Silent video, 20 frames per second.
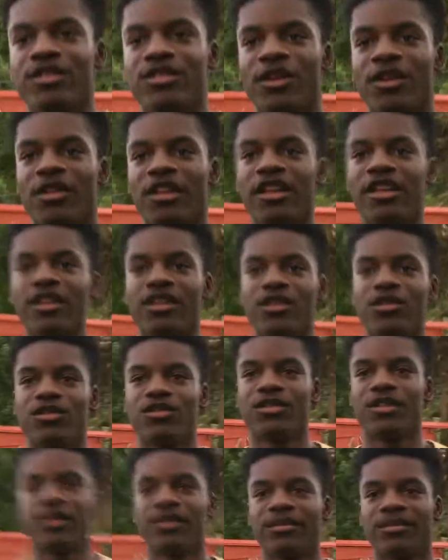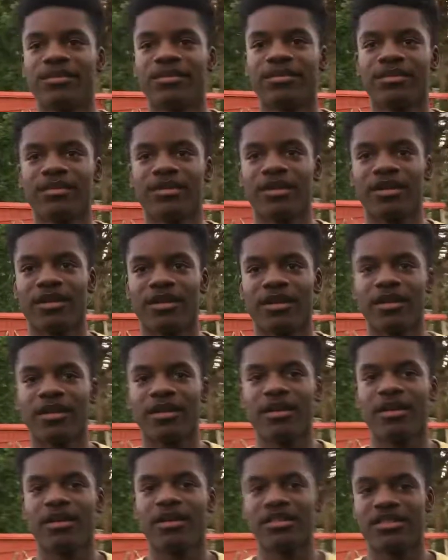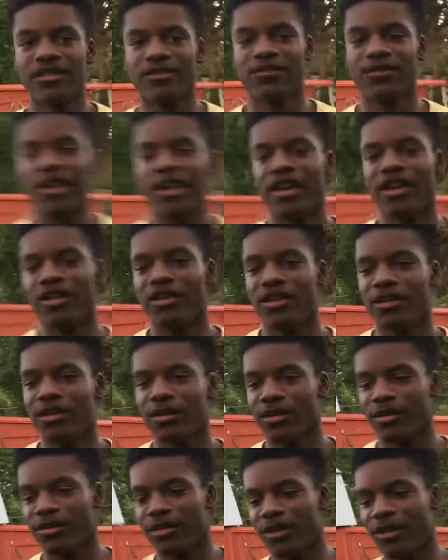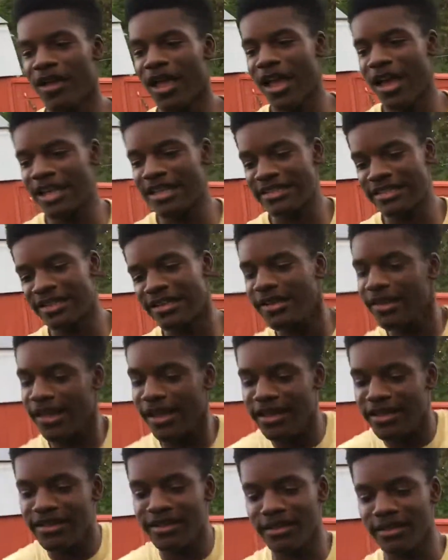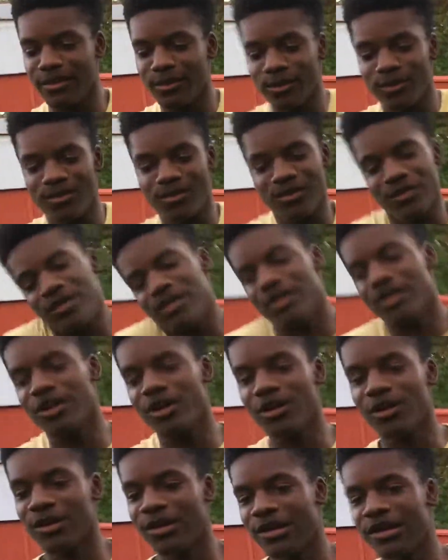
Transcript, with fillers: start getting used to to failure. how to take like you know